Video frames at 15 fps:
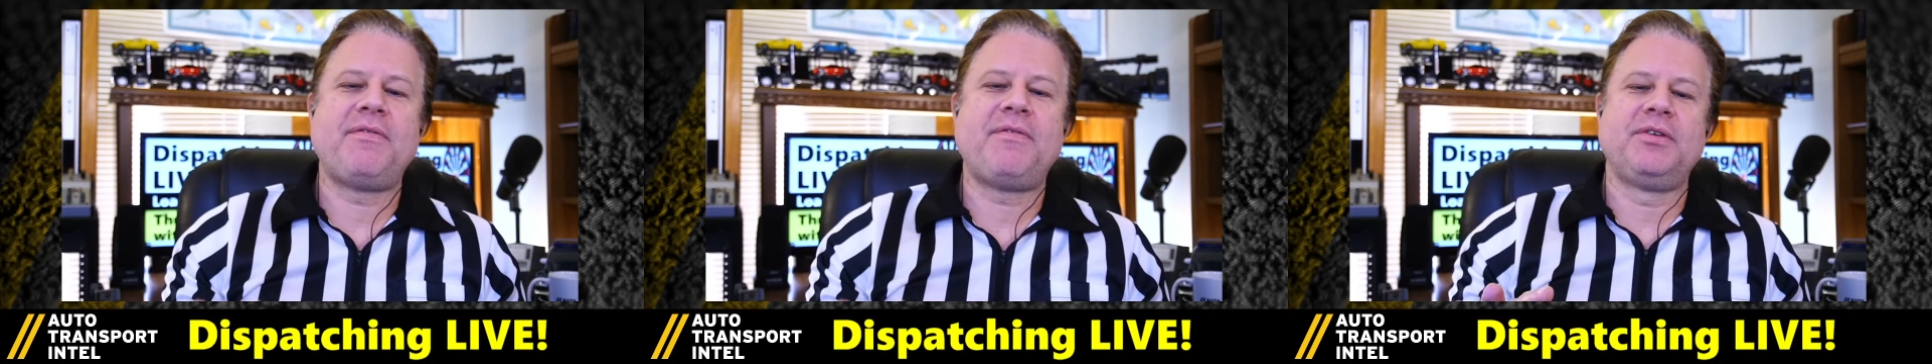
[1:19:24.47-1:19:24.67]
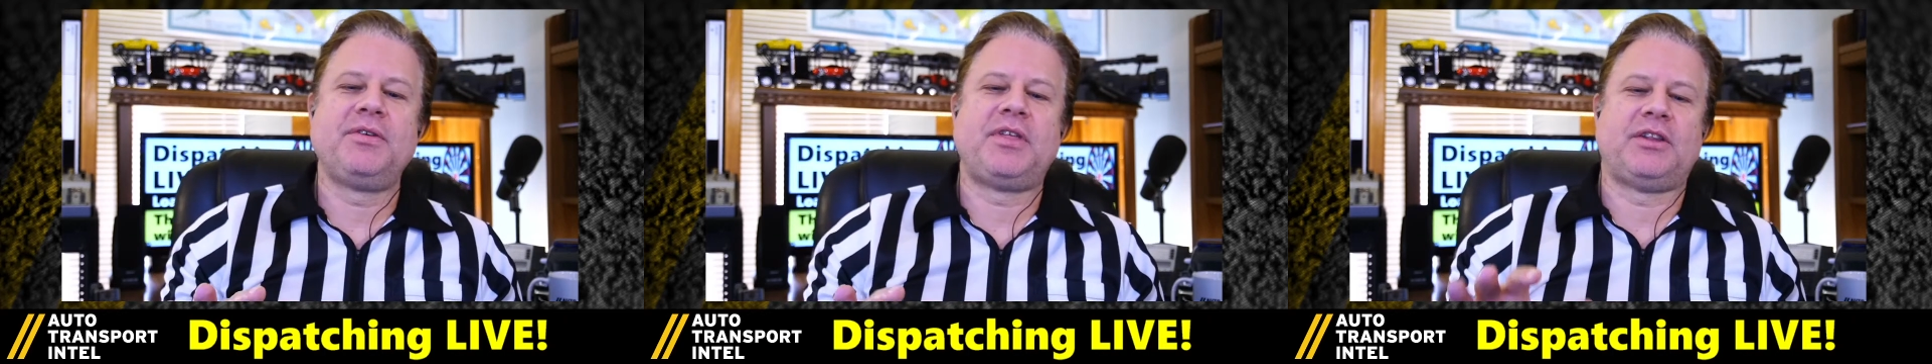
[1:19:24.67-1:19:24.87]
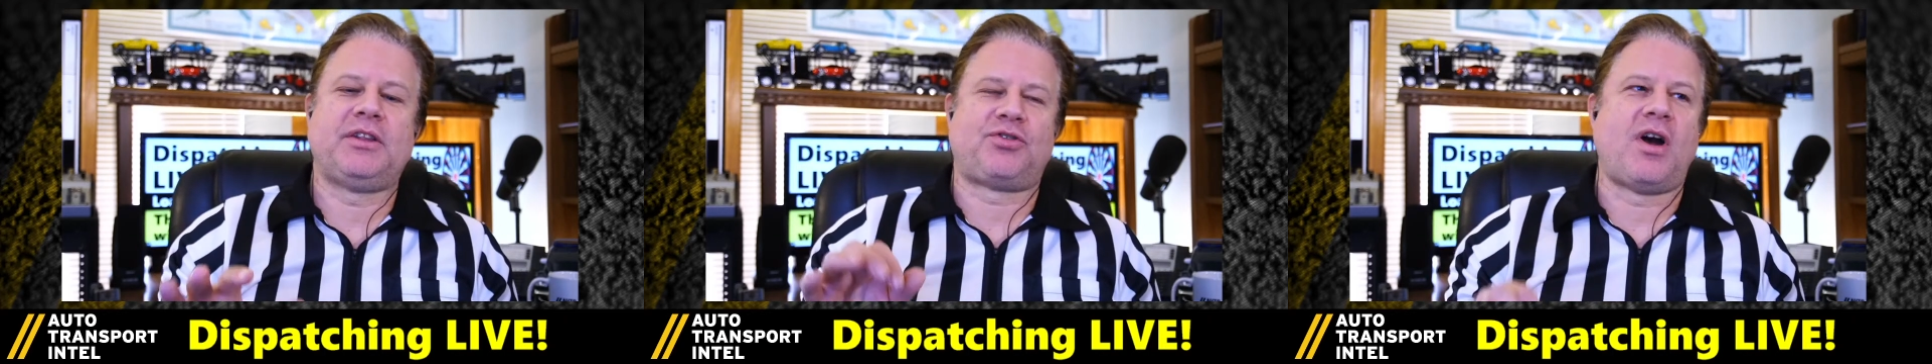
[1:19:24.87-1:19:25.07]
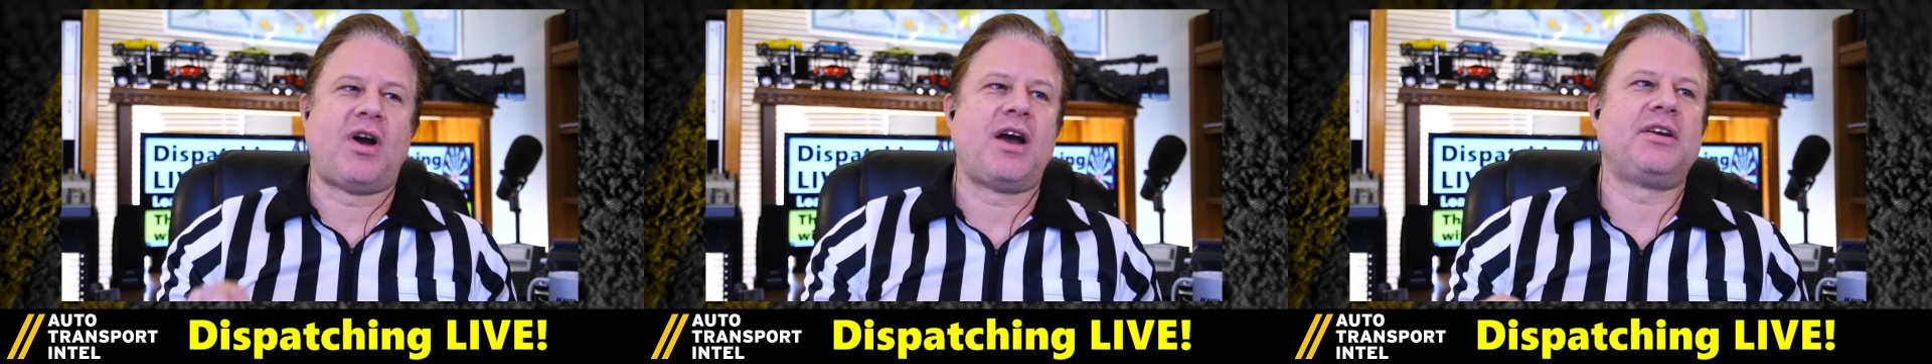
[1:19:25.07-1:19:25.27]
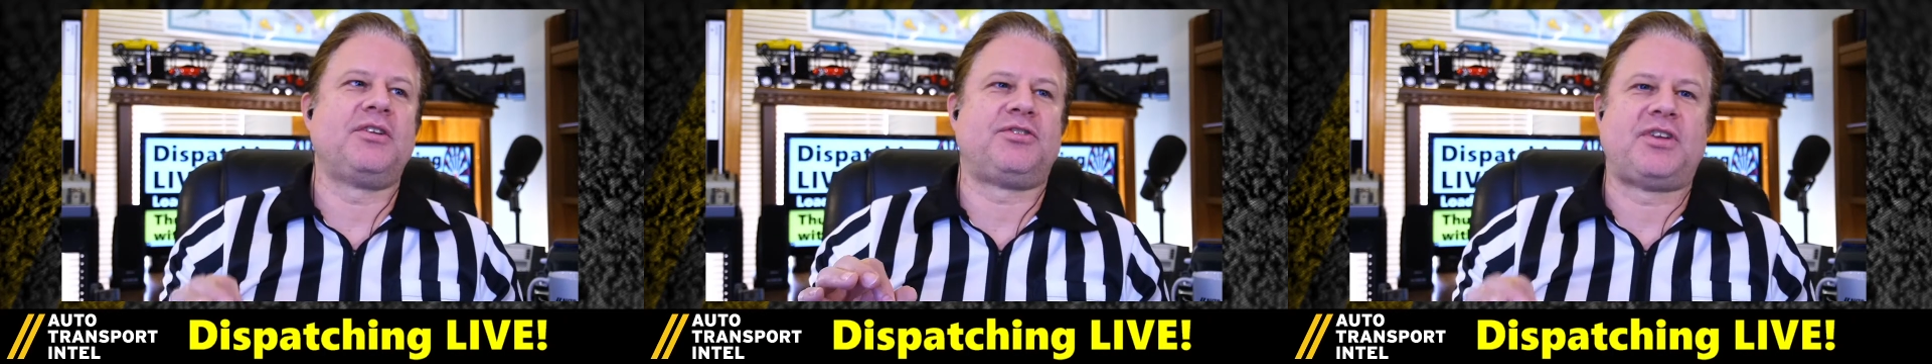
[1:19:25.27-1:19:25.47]
that's
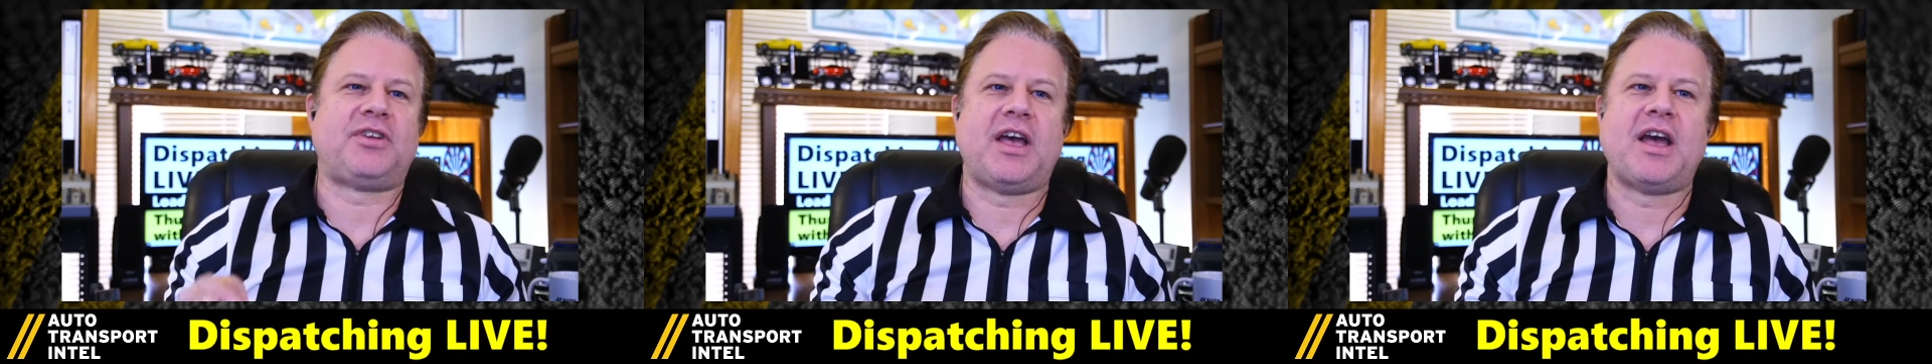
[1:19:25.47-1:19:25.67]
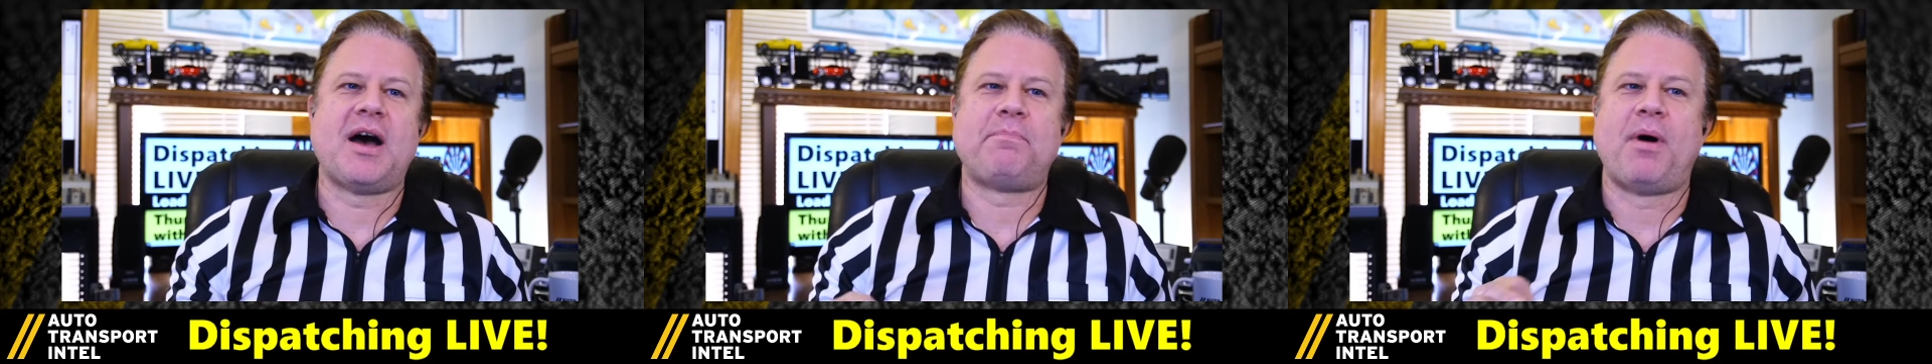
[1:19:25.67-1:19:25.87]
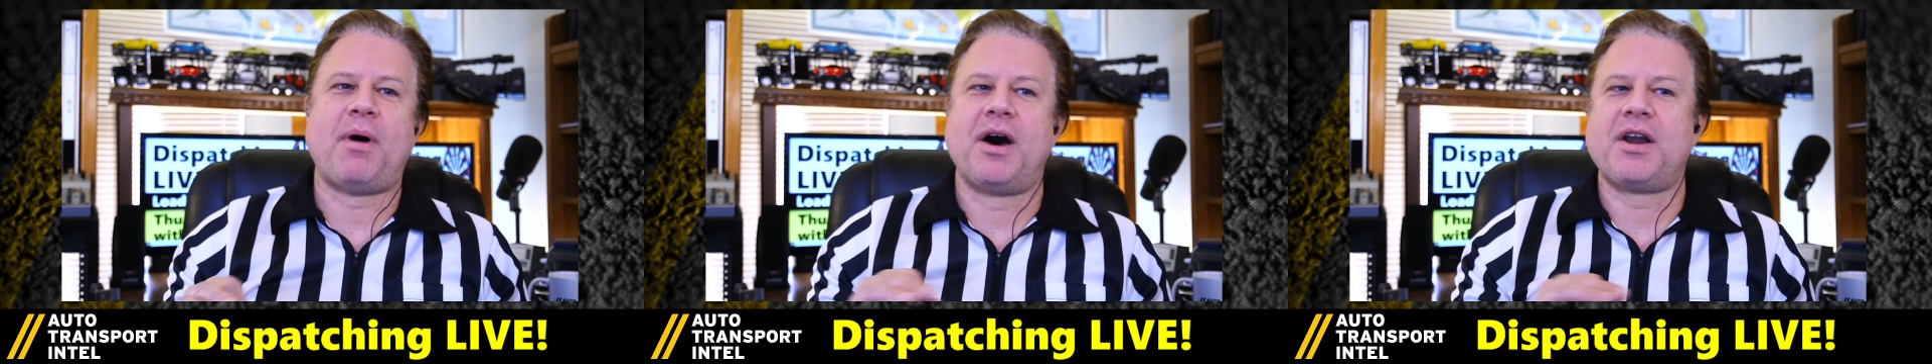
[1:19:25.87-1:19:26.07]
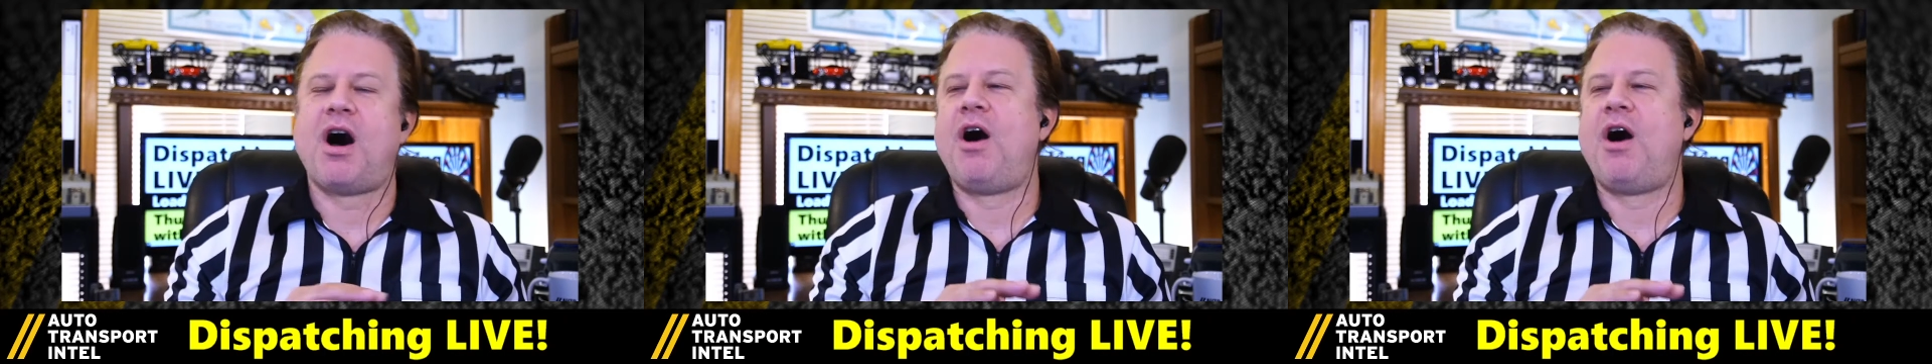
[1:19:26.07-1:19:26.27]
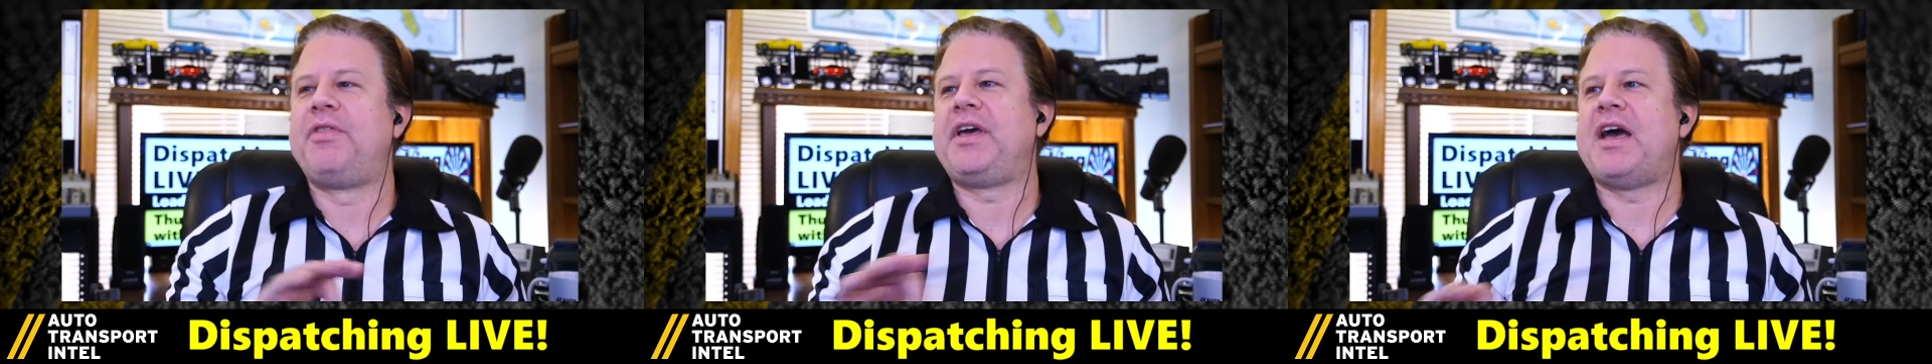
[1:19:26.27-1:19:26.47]
trying to stay up on all the